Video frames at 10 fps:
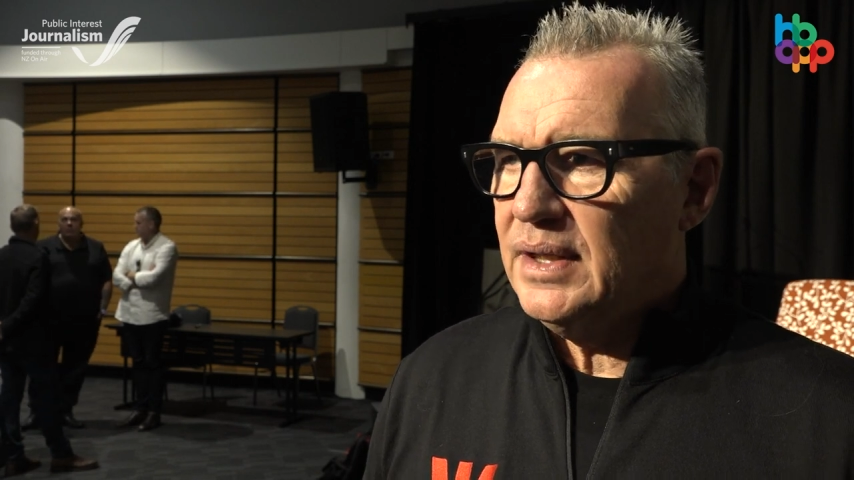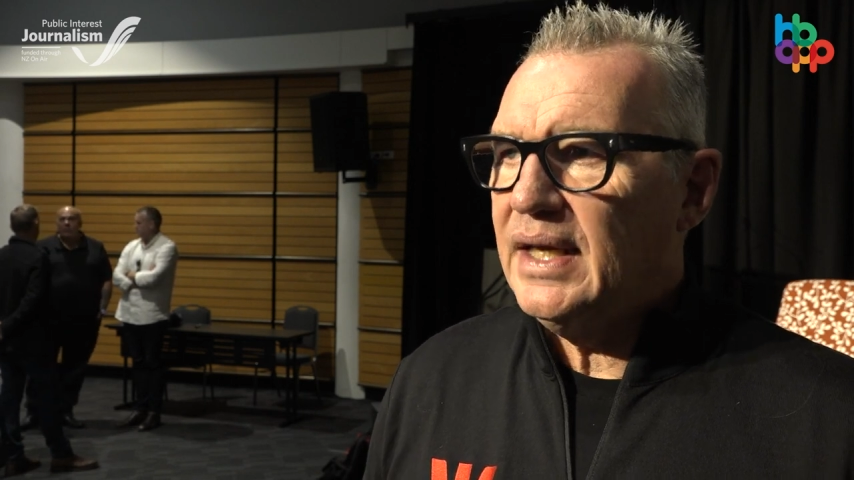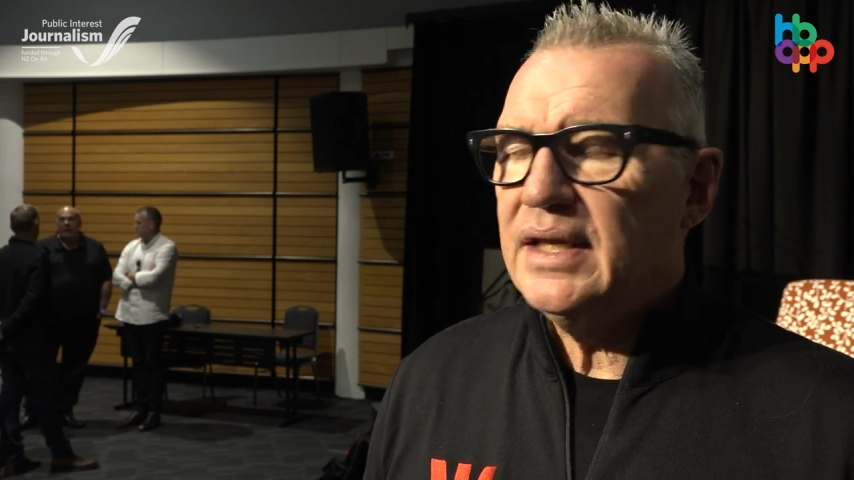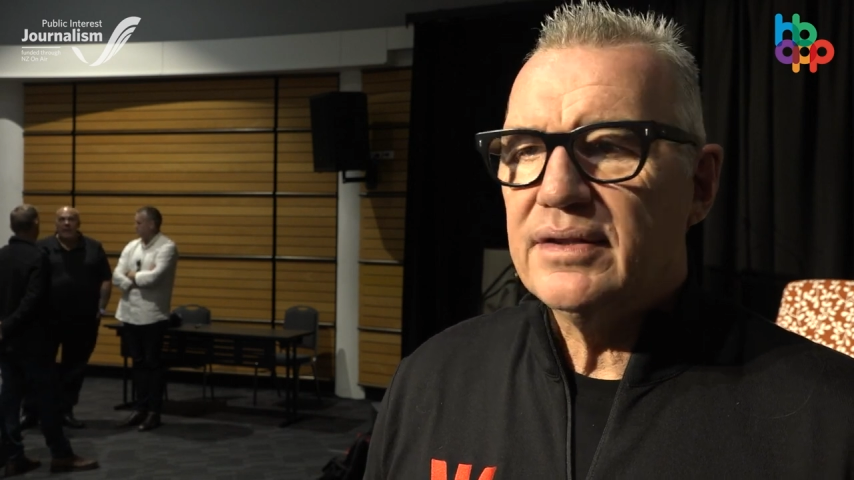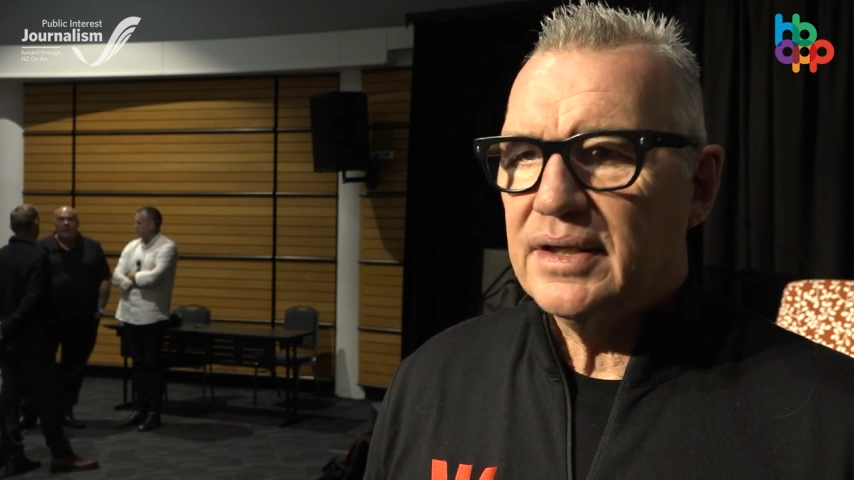
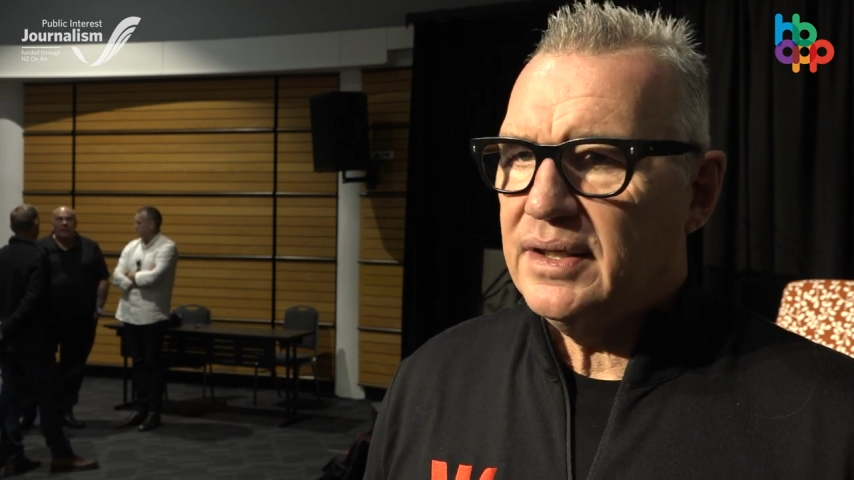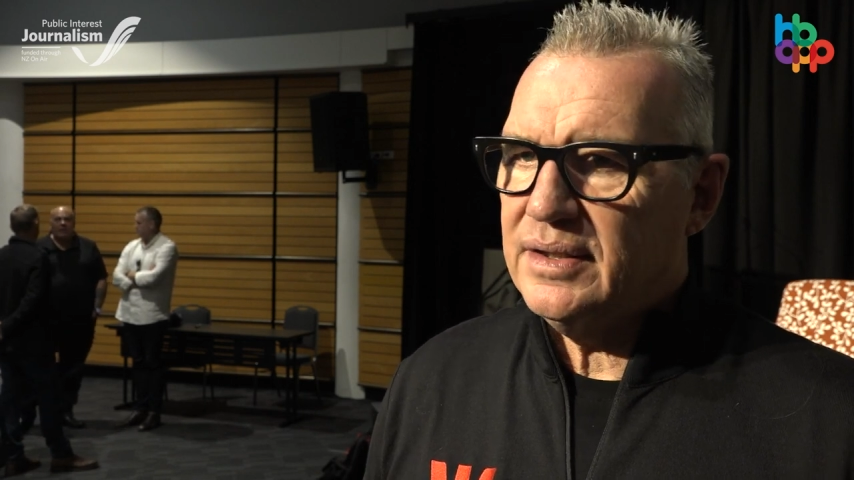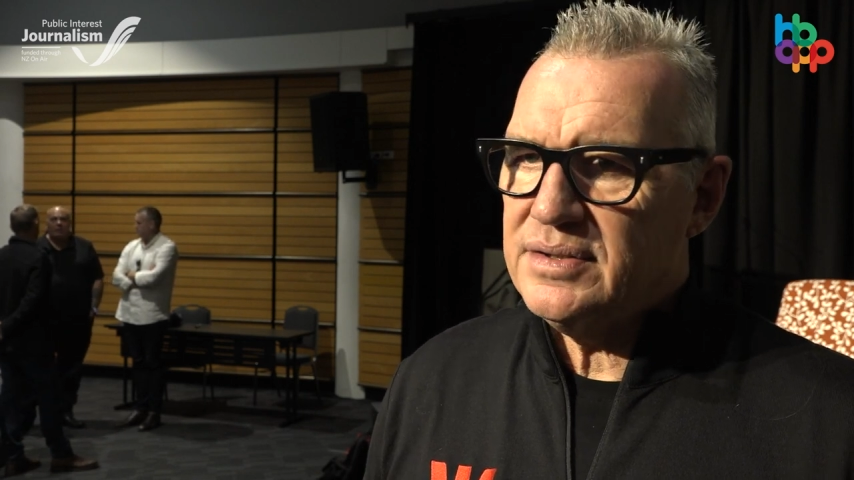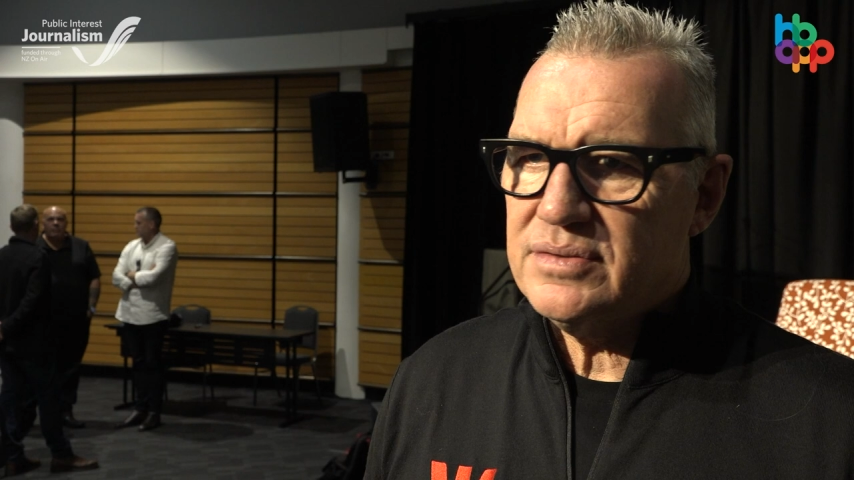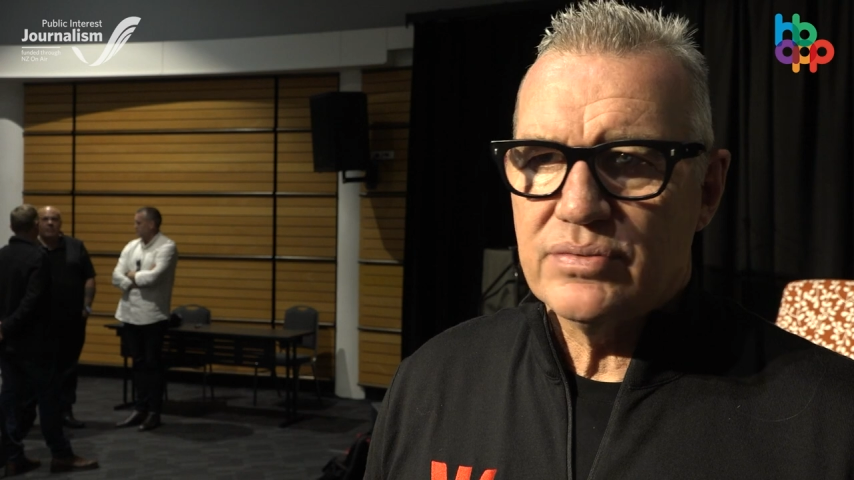anything
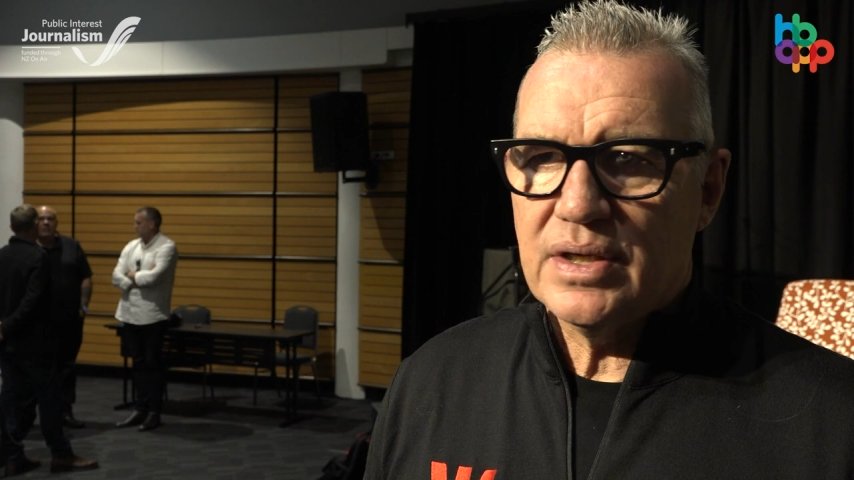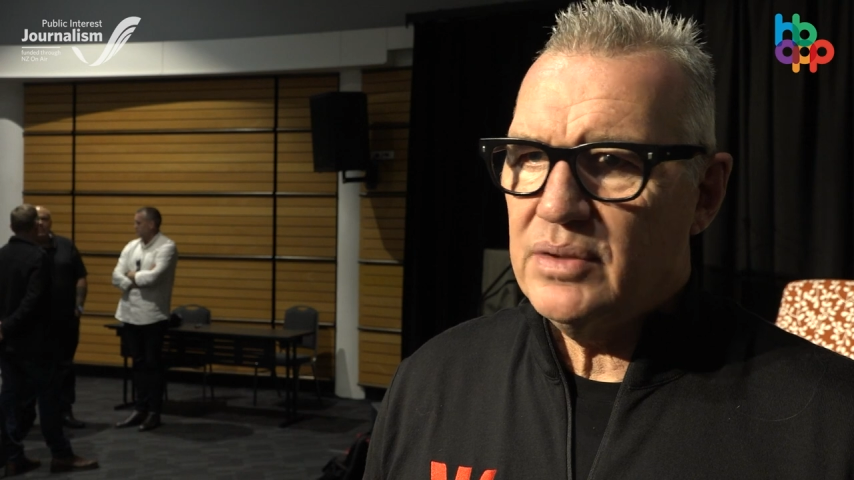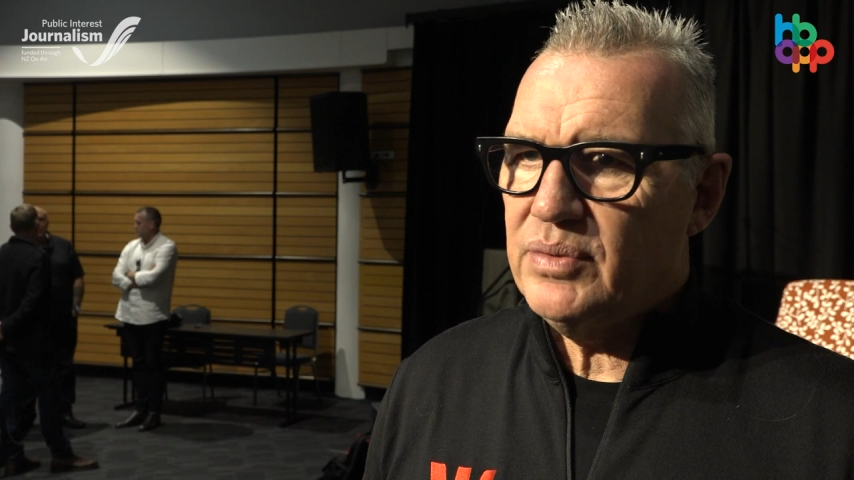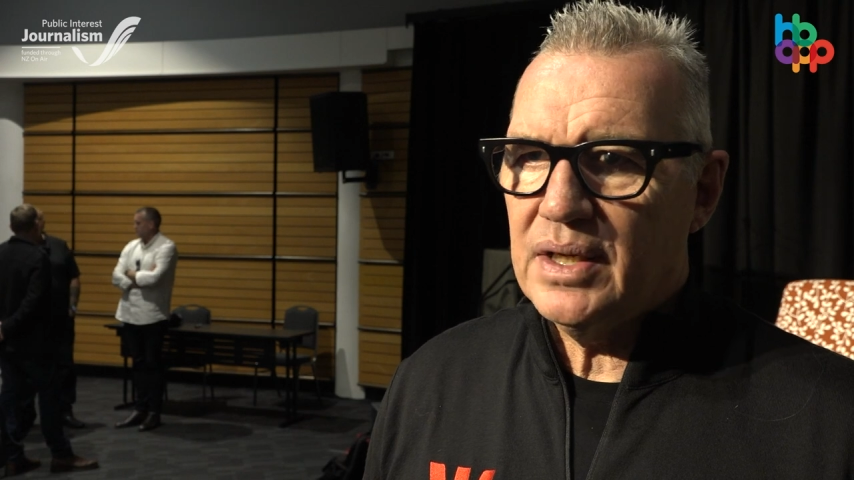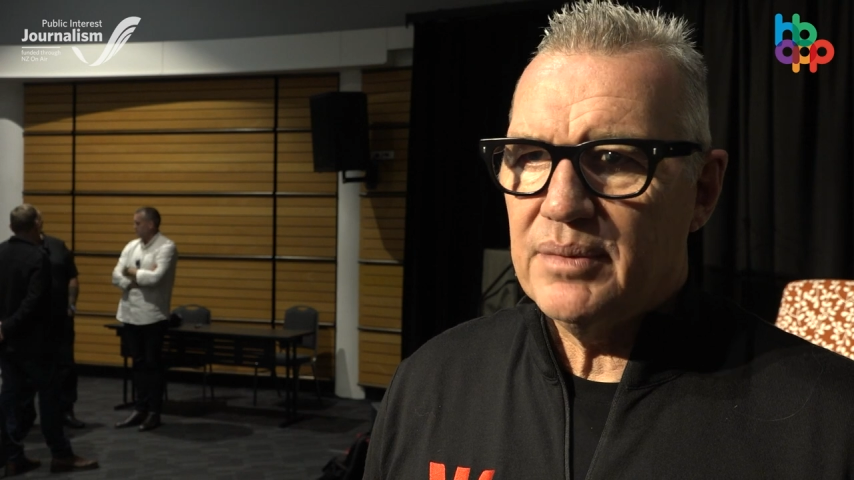is really,
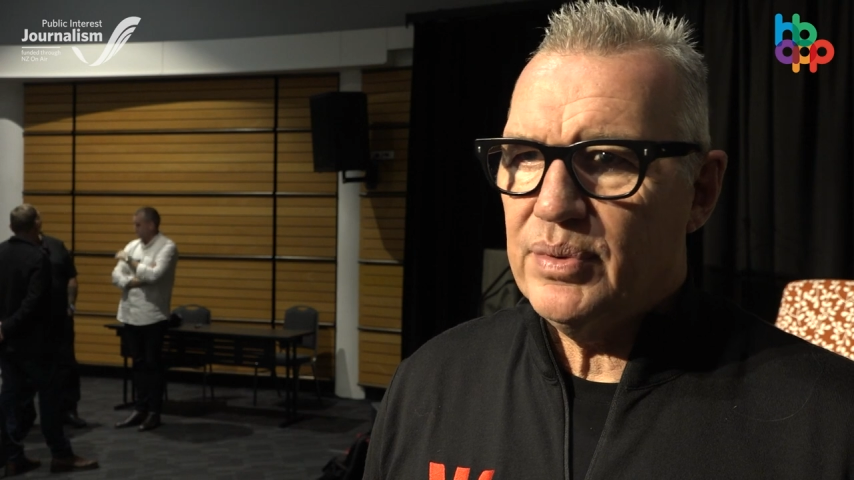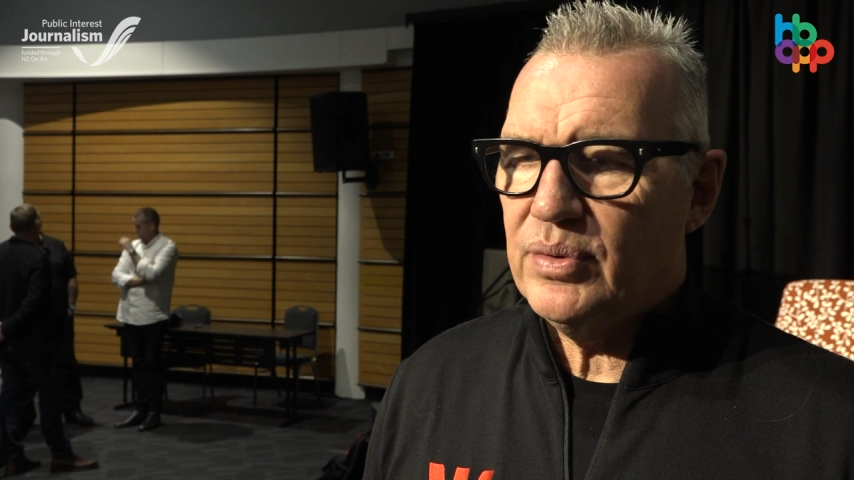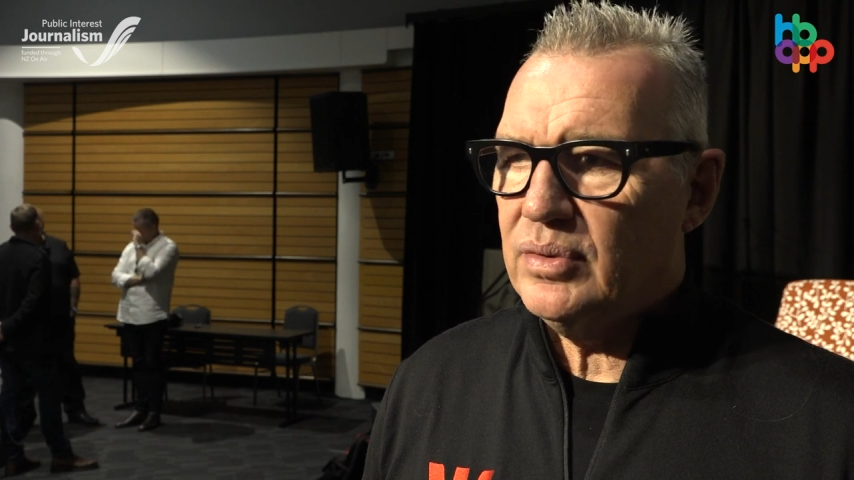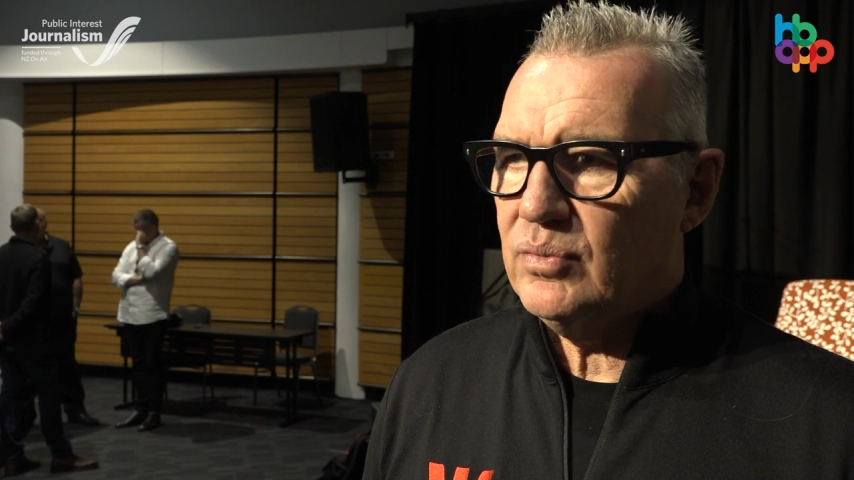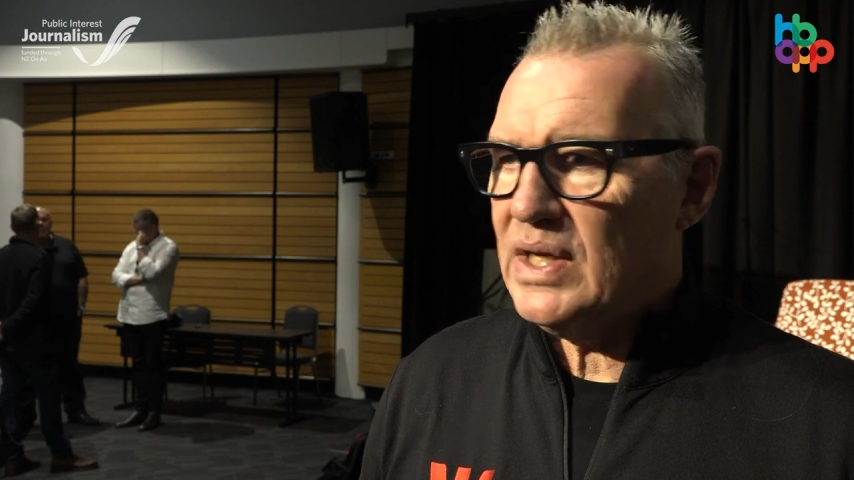really important.